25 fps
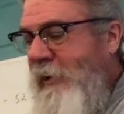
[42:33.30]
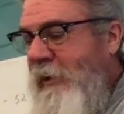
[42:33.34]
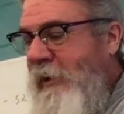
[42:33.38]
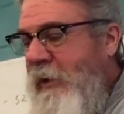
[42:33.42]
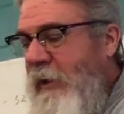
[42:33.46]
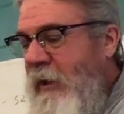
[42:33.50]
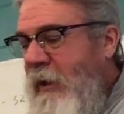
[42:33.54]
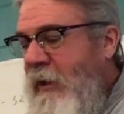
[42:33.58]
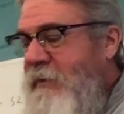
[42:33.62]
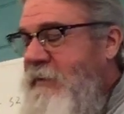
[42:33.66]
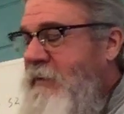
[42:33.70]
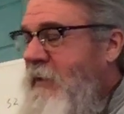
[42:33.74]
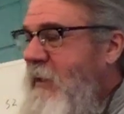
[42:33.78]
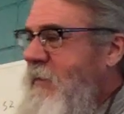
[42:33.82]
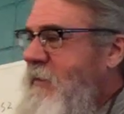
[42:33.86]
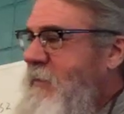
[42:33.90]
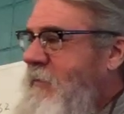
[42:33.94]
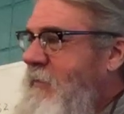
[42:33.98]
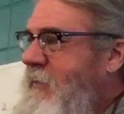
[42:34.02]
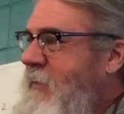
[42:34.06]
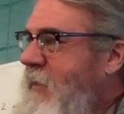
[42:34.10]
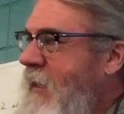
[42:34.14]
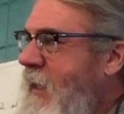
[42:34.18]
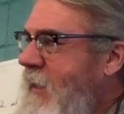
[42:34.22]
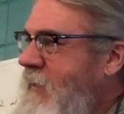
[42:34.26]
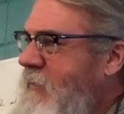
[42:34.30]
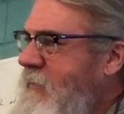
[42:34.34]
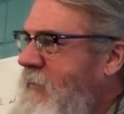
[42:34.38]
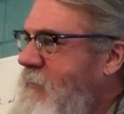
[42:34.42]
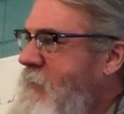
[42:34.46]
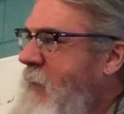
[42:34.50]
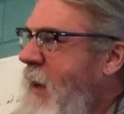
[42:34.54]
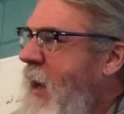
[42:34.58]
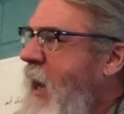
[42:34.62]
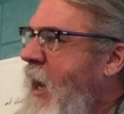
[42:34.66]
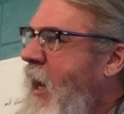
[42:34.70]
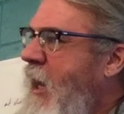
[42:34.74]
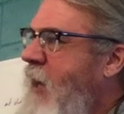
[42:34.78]
He says, This
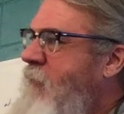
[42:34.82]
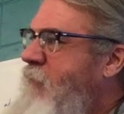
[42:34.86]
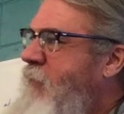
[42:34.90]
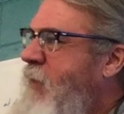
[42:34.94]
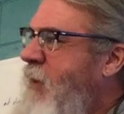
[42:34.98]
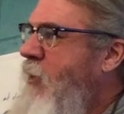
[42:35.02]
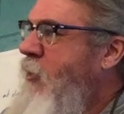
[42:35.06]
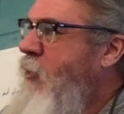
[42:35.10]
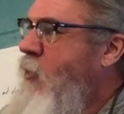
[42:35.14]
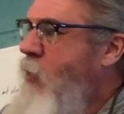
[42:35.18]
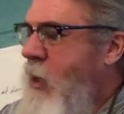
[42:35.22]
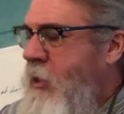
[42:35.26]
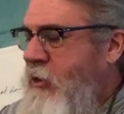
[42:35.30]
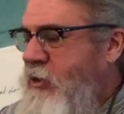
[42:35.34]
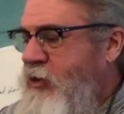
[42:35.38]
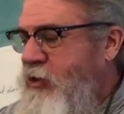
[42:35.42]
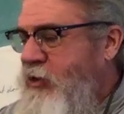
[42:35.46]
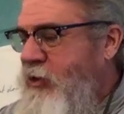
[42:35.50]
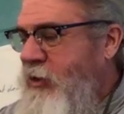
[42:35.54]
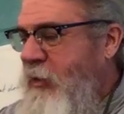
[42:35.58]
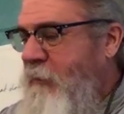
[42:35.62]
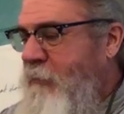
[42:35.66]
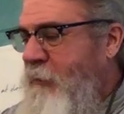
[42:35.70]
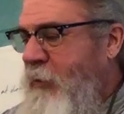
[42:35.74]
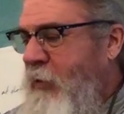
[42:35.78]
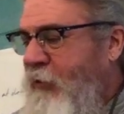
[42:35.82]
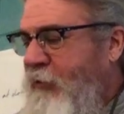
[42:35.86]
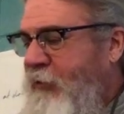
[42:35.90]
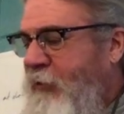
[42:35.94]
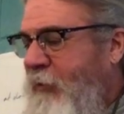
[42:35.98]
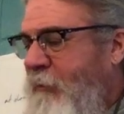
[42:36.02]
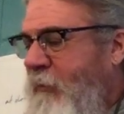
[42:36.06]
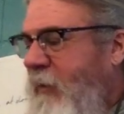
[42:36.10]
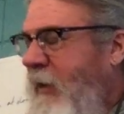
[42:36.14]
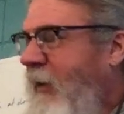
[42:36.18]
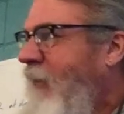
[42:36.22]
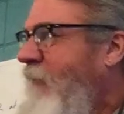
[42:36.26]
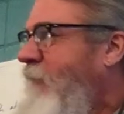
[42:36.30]
man bewitched the
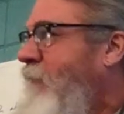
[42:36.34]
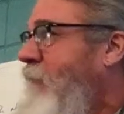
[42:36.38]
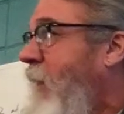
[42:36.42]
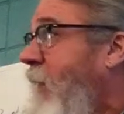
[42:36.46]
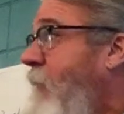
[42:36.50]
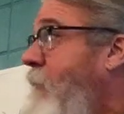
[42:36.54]
bosom of my